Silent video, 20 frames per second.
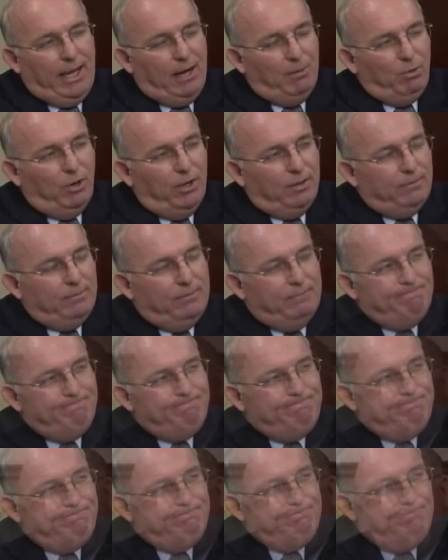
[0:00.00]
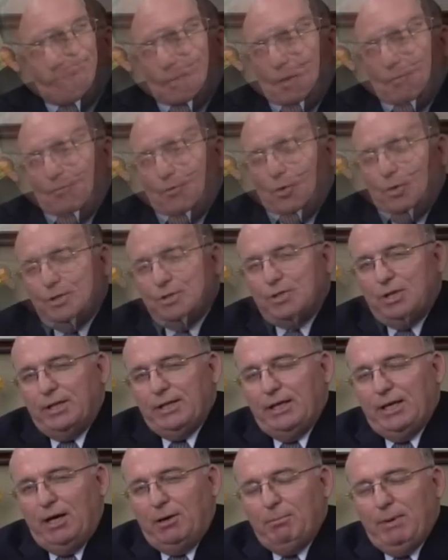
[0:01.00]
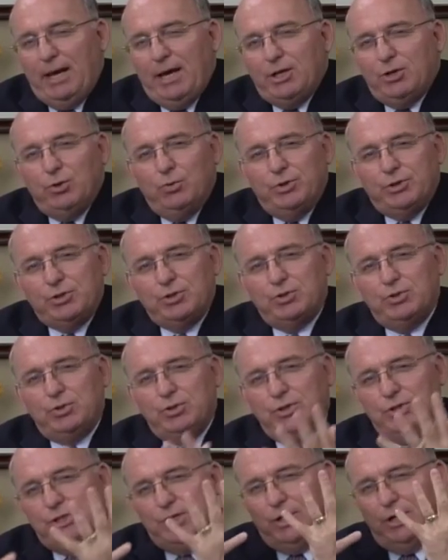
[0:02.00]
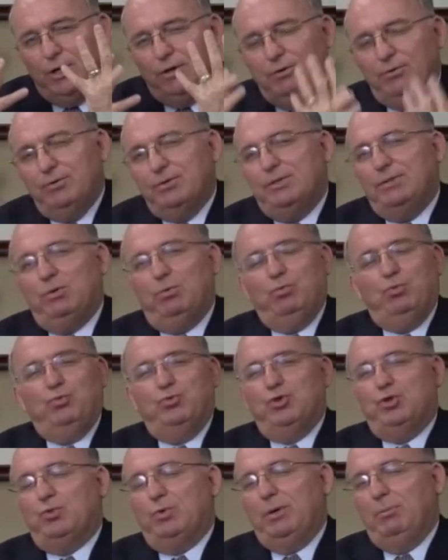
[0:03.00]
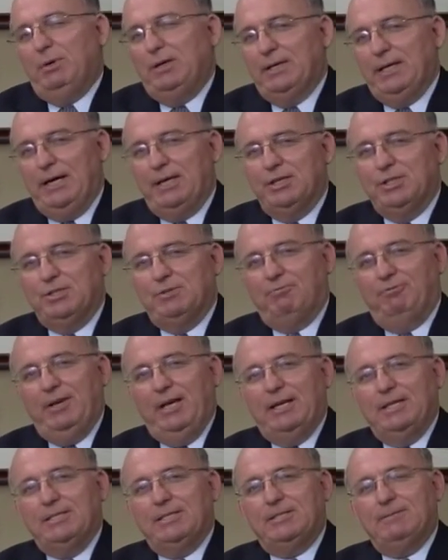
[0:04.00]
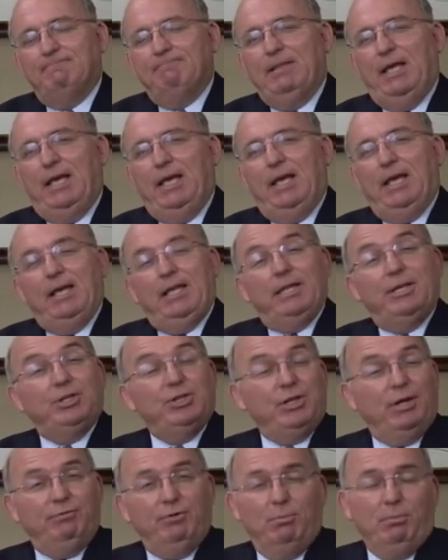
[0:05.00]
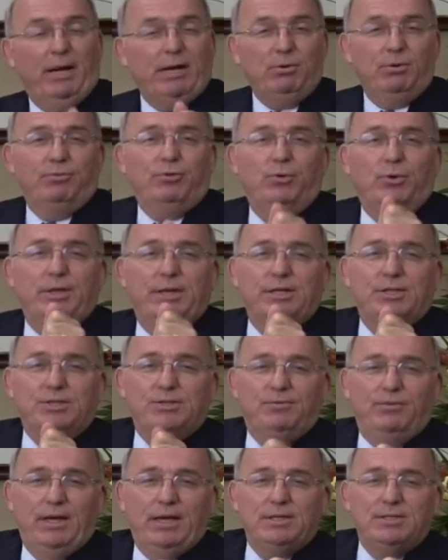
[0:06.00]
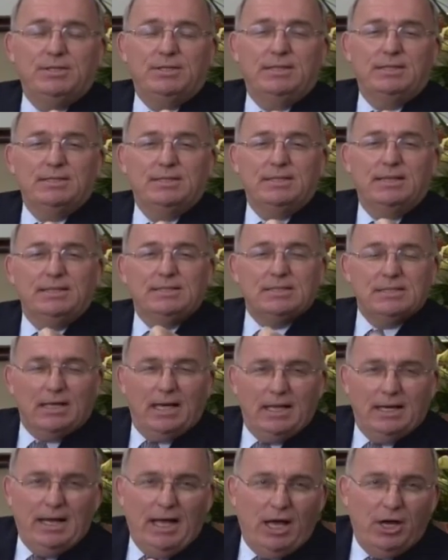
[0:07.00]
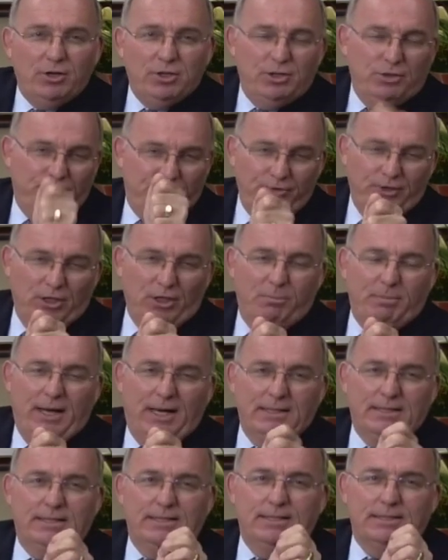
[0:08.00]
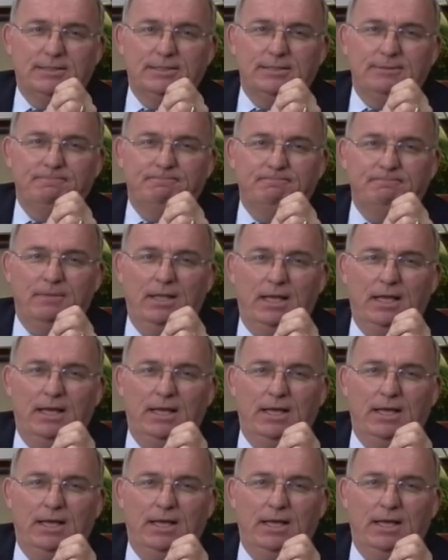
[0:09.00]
The camera focused on a young man who was tears streaming down his face. They shoved a microphone in his face and said, "Son, how do you feel about this?"